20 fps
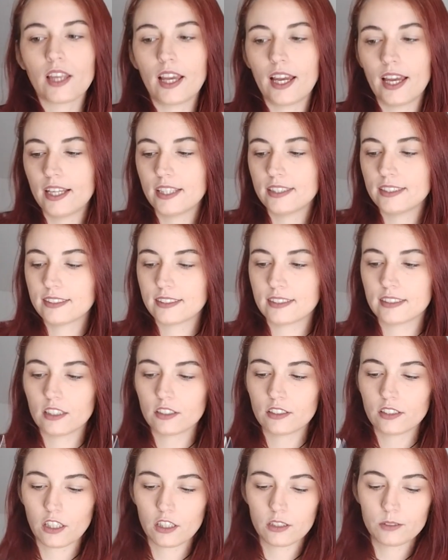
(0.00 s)
And this is
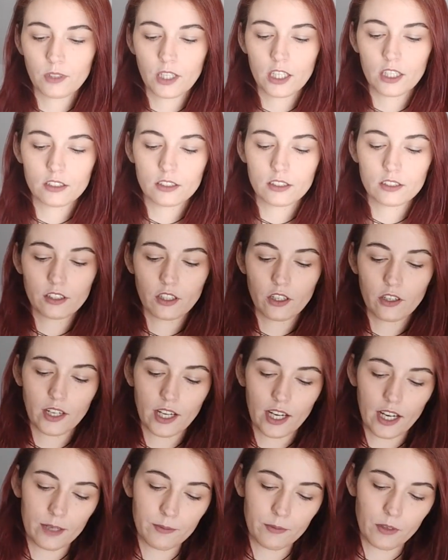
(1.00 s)
the second one,
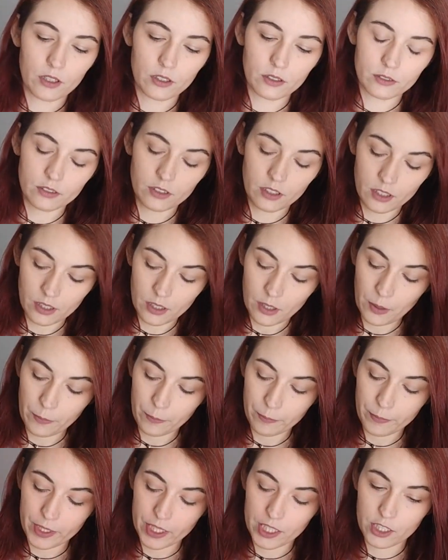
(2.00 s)
so I'm on
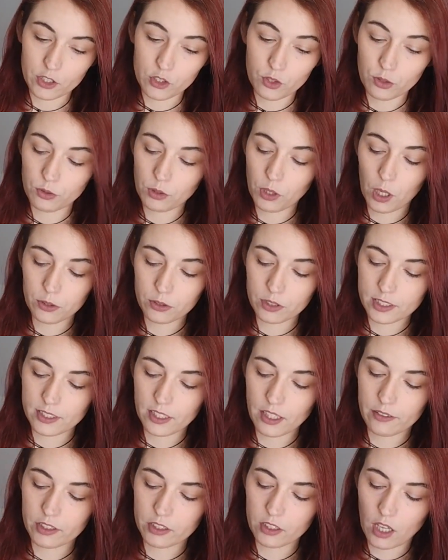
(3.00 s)
page
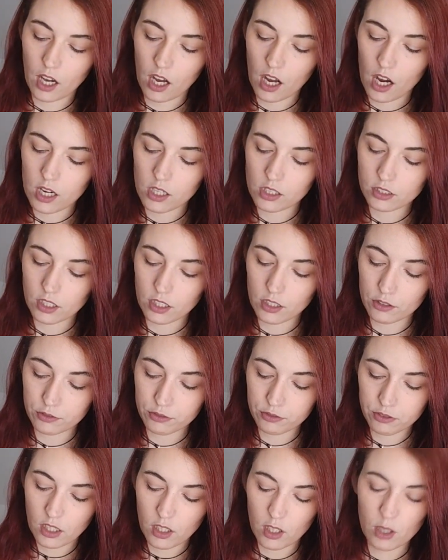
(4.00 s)
207 out
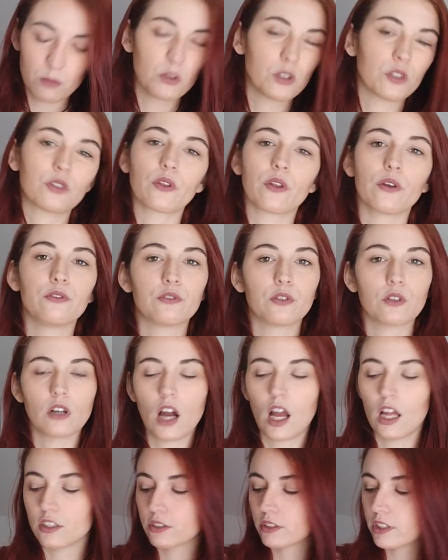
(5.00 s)
of almost
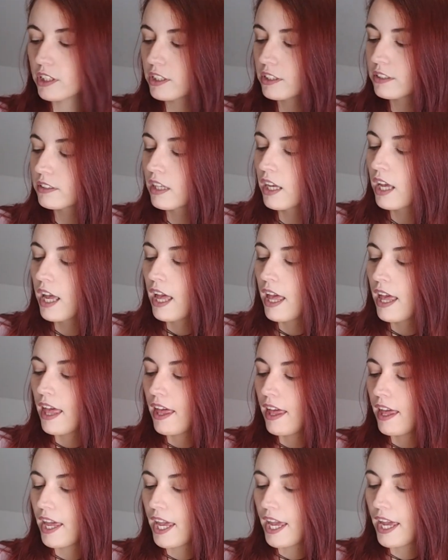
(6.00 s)
400.
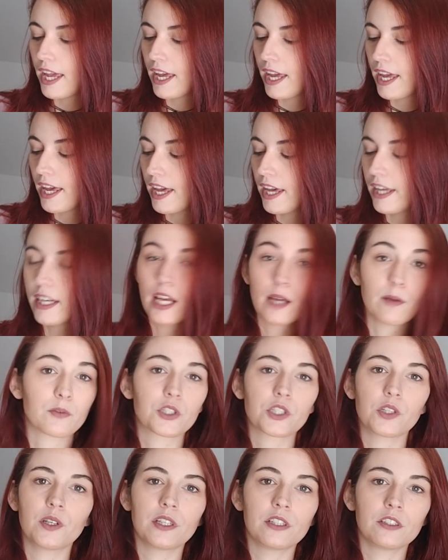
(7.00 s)
And I'm
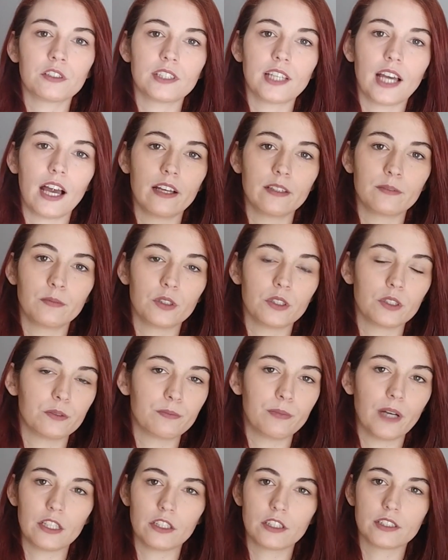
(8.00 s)
showing you that,
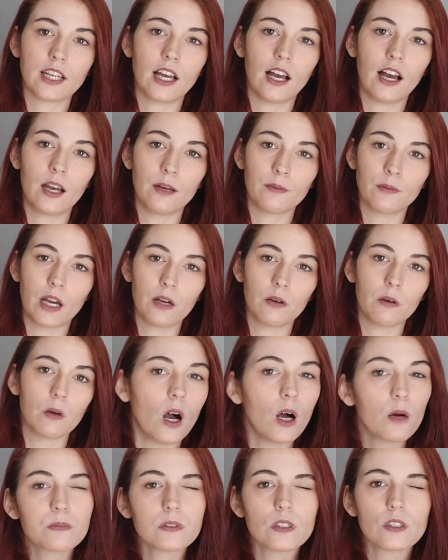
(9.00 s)
but by the time I
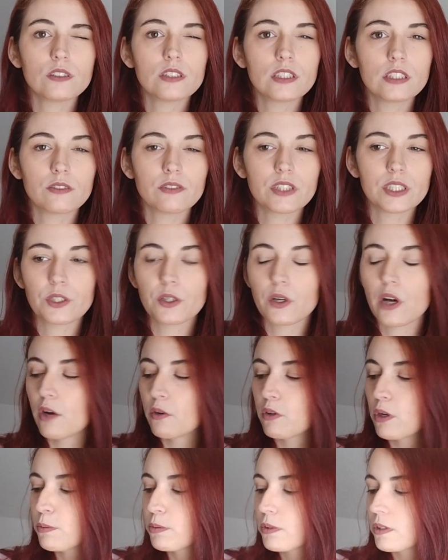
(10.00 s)
upload this video,
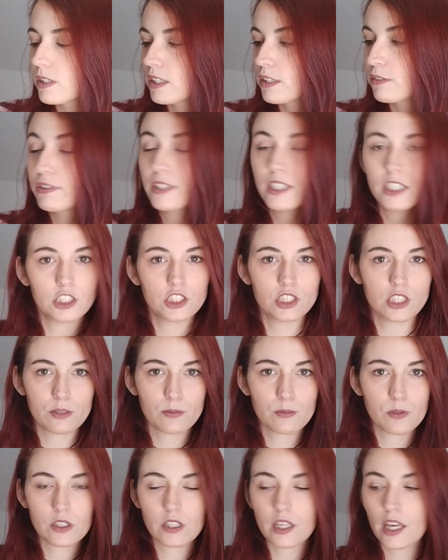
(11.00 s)
I will probably finish
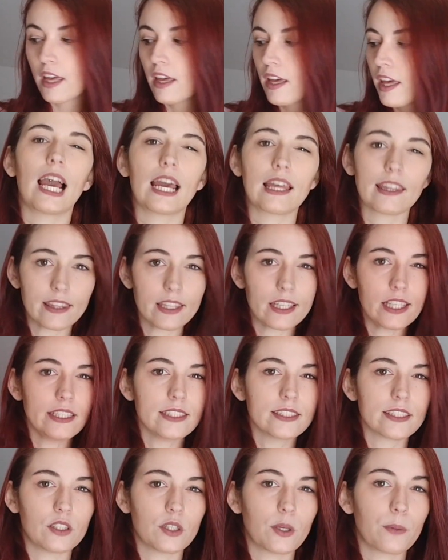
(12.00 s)
this book. I think
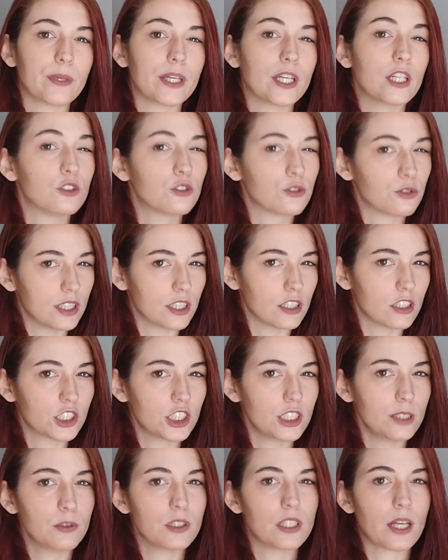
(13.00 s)
it's gonna be a
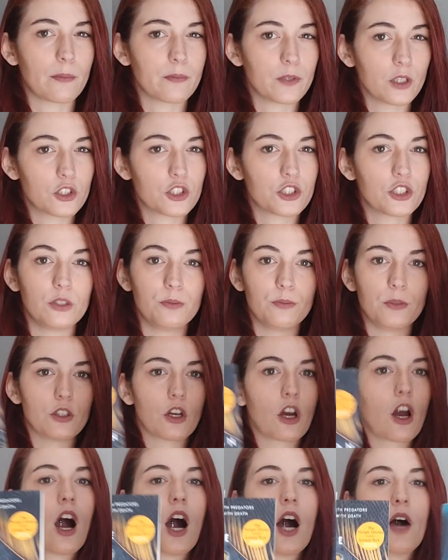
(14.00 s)
trilogy, but I'm not sure. But
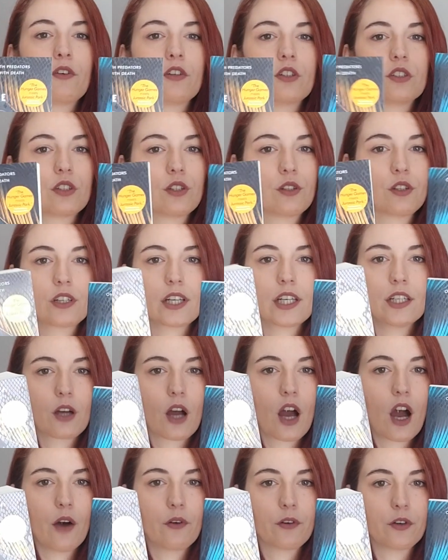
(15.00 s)
the covers, look at the
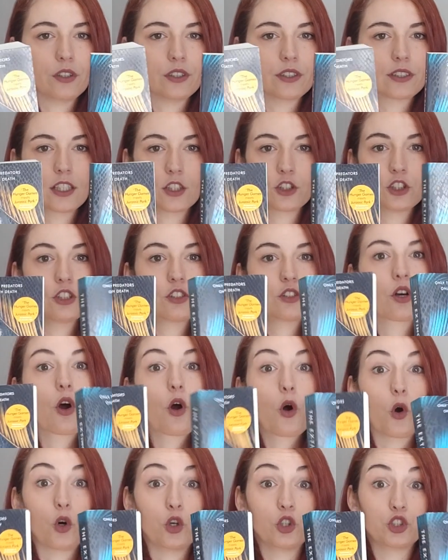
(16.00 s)
covers, they're just
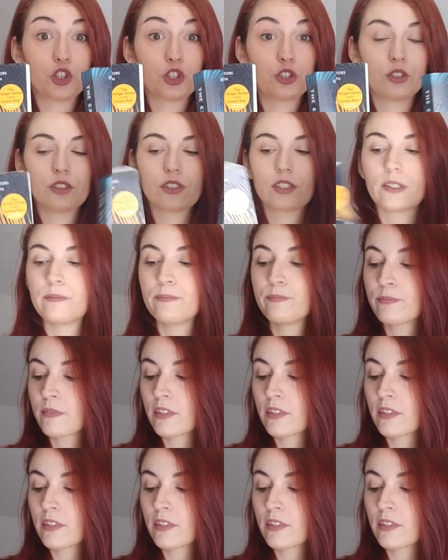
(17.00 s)
gorgeous.